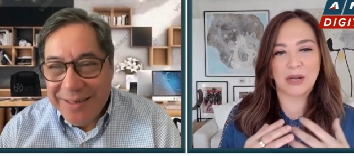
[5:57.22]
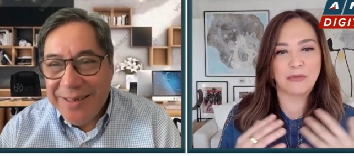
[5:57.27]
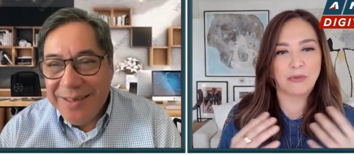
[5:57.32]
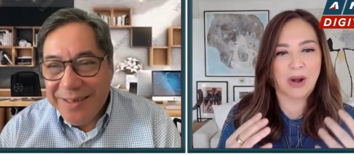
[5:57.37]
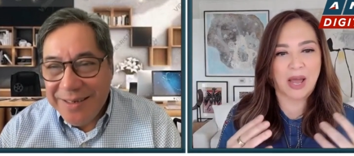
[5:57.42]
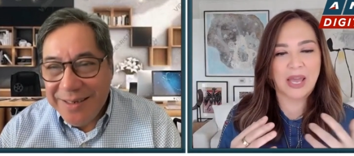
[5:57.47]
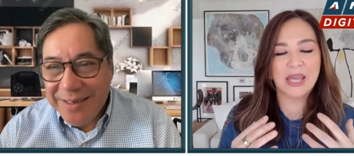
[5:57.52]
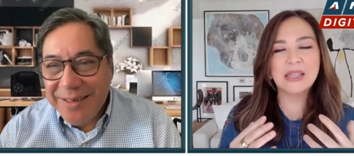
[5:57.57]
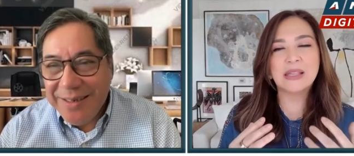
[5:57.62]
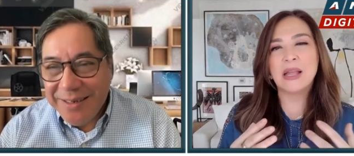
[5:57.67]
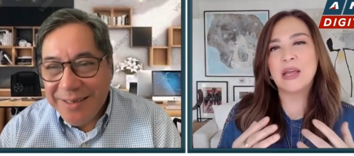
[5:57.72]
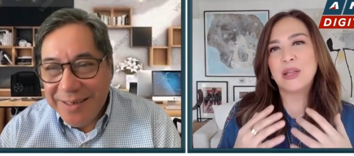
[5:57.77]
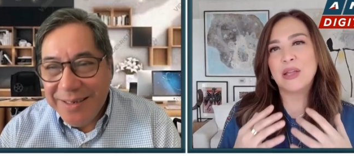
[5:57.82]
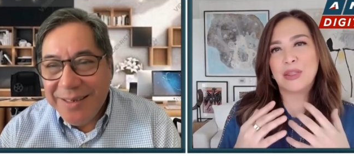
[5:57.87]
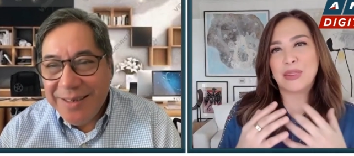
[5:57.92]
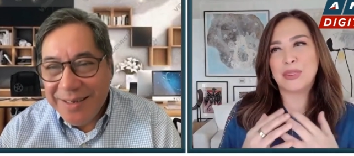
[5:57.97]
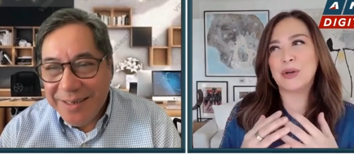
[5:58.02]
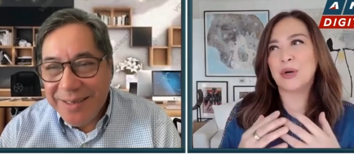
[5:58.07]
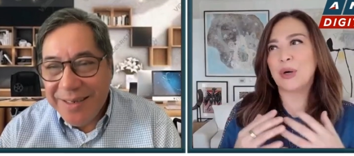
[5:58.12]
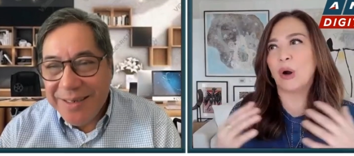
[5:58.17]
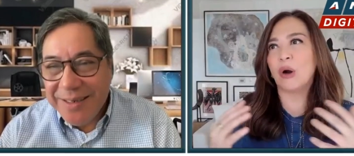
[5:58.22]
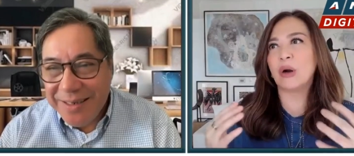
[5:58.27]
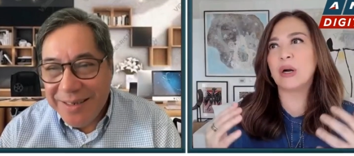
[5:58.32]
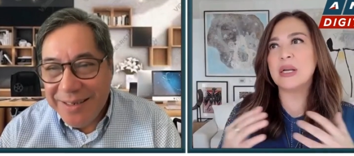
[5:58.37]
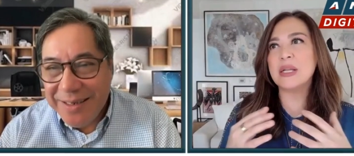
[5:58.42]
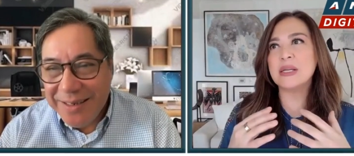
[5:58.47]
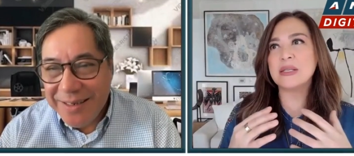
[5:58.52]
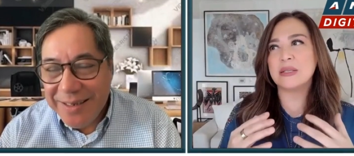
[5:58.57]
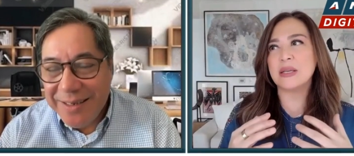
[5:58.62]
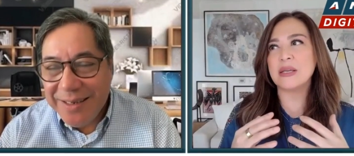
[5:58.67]
Speaker 1: right? There are
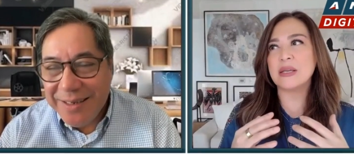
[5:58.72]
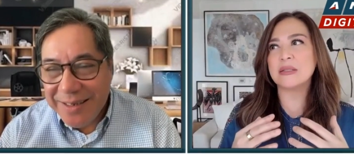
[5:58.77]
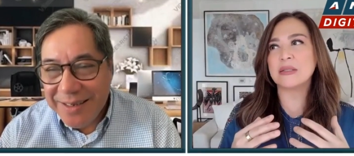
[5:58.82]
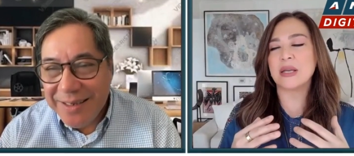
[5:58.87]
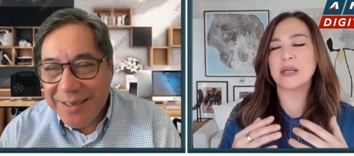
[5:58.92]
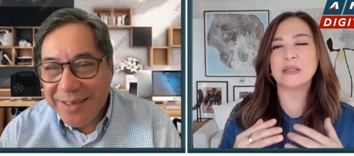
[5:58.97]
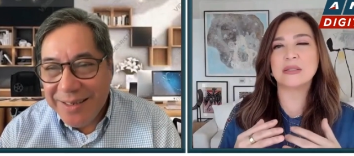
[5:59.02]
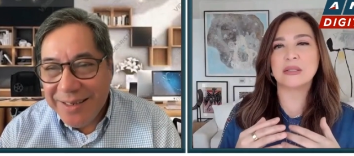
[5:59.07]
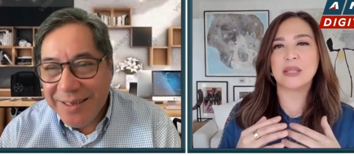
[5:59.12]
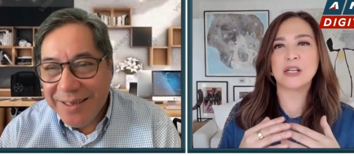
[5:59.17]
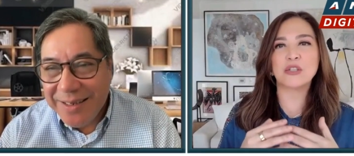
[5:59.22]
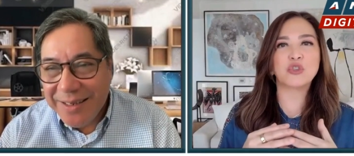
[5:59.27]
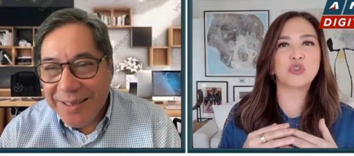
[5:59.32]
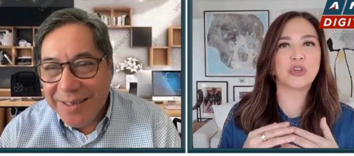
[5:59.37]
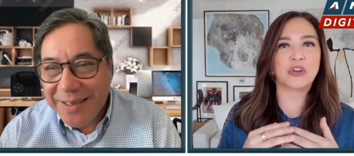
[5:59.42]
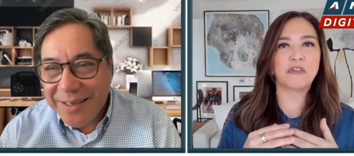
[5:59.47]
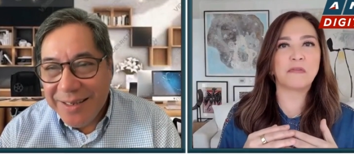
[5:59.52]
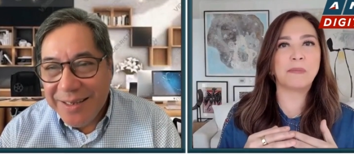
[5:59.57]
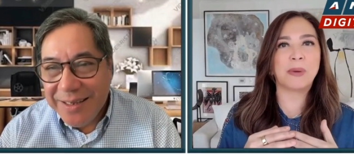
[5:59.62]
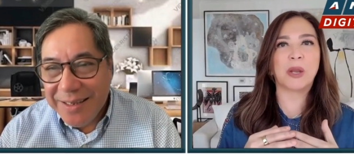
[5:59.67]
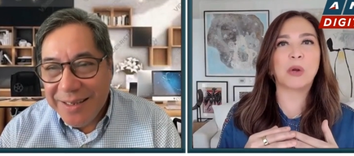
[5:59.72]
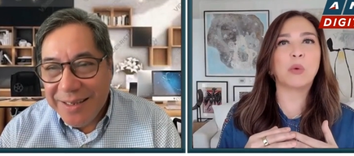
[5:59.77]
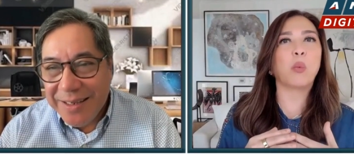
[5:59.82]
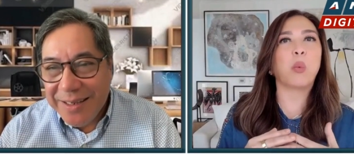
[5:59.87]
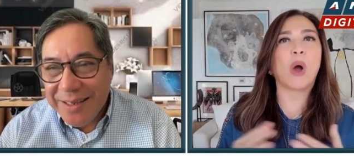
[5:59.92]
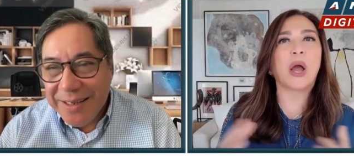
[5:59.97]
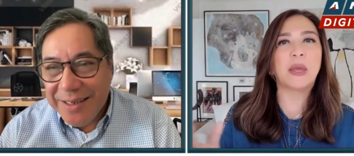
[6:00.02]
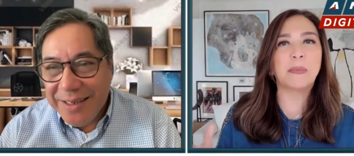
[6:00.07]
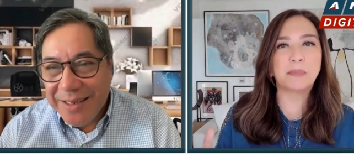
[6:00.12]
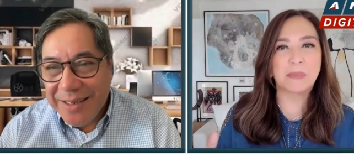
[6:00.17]
diseases that should have been
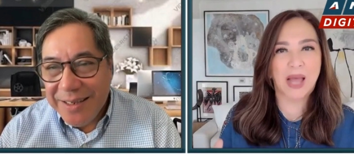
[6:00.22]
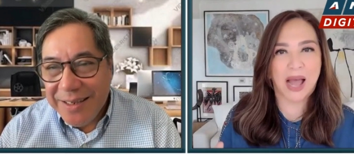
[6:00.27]
wiped